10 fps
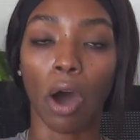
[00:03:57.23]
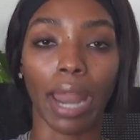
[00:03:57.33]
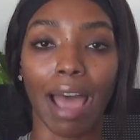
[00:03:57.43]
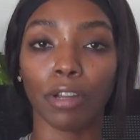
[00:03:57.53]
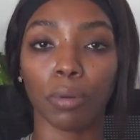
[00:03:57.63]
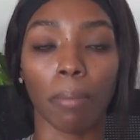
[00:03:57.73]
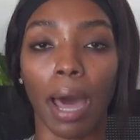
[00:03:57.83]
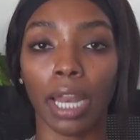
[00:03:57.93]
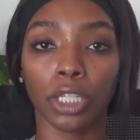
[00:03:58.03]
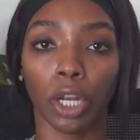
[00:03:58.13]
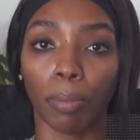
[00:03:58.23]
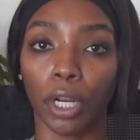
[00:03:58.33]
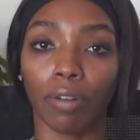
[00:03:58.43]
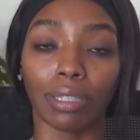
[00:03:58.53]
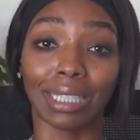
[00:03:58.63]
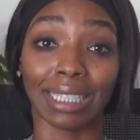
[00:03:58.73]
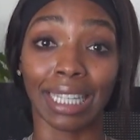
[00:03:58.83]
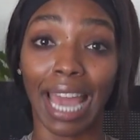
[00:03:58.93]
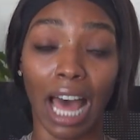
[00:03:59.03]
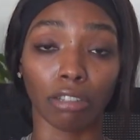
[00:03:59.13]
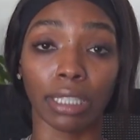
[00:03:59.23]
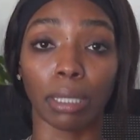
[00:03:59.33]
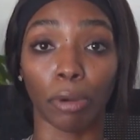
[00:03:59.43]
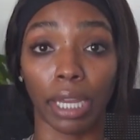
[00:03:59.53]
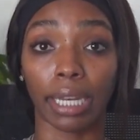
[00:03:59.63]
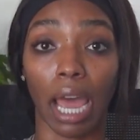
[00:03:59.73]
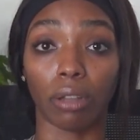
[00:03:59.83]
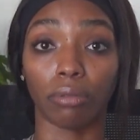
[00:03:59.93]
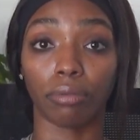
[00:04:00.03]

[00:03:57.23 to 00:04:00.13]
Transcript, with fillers: on average, my body is gonna burn around 60 calories to break it down.